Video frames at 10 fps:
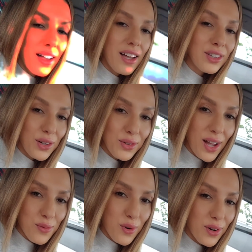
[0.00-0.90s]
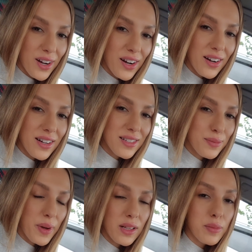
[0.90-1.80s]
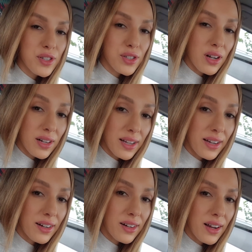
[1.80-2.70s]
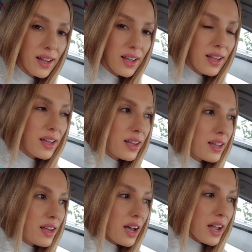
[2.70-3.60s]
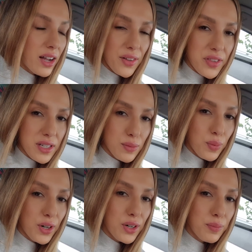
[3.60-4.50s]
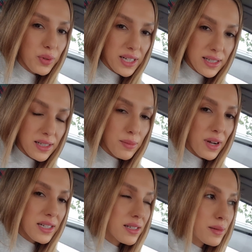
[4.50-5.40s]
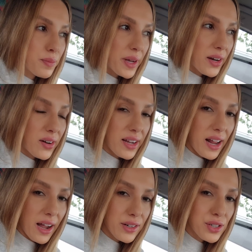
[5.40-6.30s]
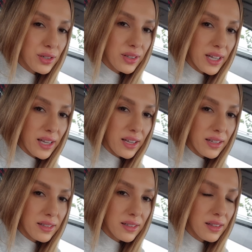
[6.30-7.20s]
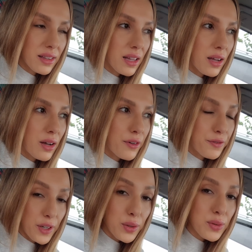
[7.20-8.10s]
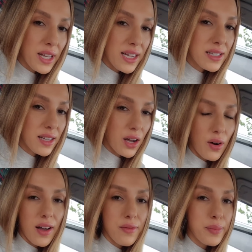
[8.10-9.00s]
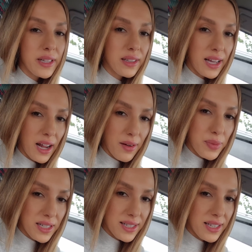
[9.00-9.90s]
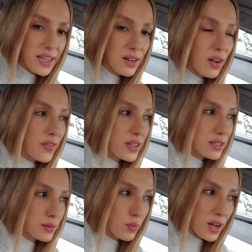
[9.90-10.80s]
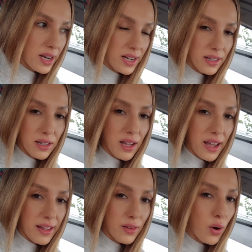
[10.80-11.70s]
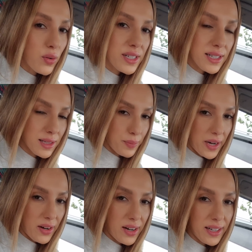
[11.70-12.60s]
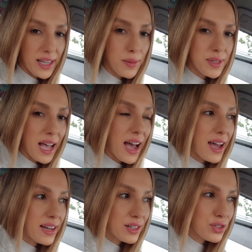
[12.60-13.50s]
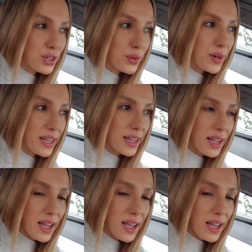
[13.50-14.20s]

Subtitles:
Hello, Light Warrior. It's Bashan here. I got this word placed in my spirit actually a few days ago. I've been sitting on this one, and the Holy Spirit keeps adding to it.